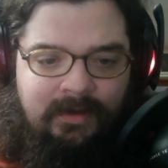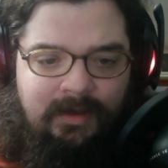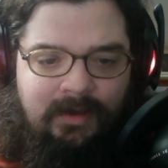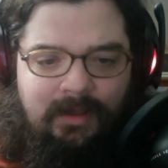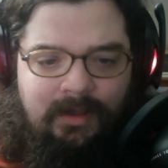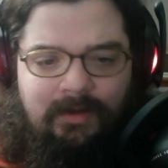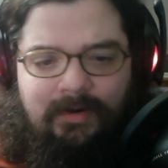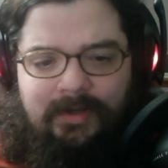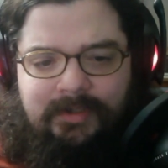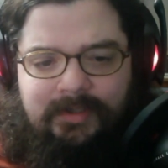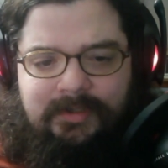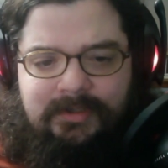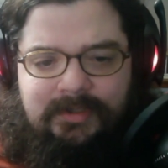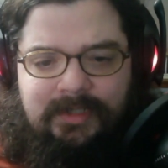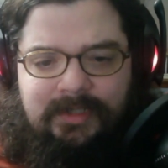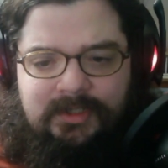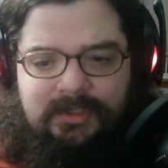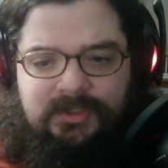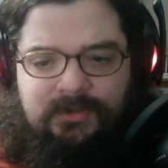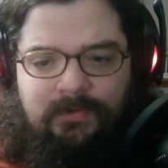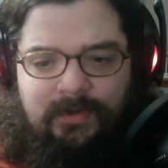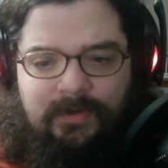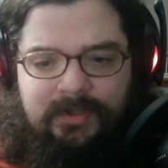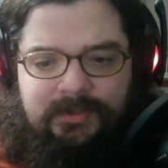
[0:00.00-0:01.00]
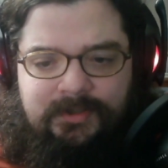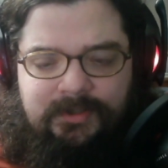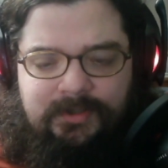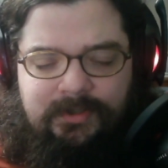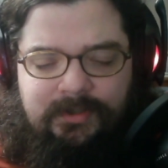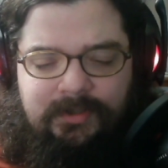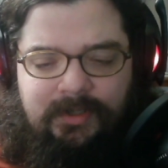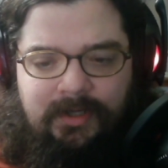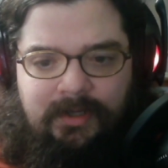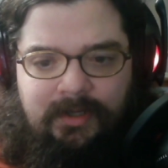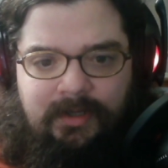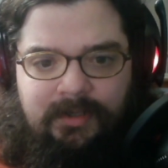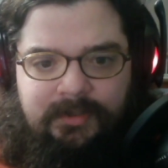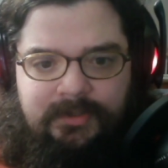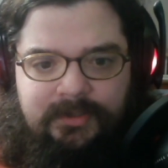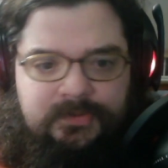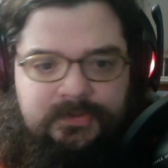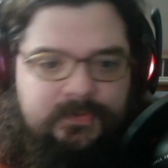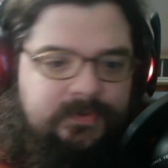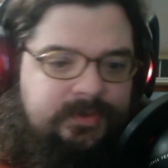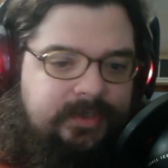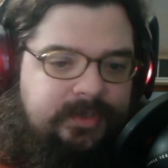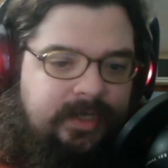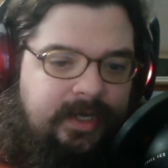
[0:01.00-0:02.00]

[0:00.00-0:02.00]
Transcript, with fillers: All right, this next question, uh, this was